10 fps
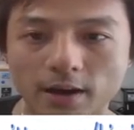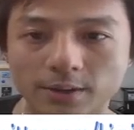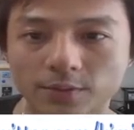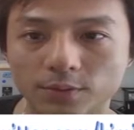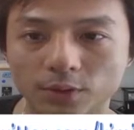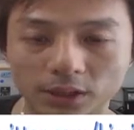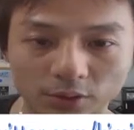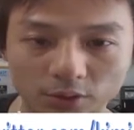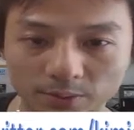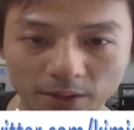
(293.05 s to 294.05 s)
If you want
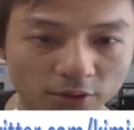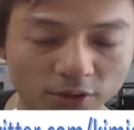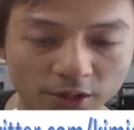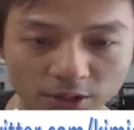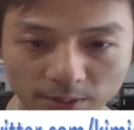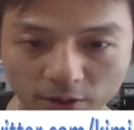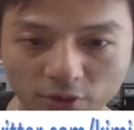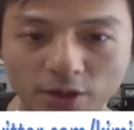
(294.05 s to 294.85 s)
to use my code, you can use my code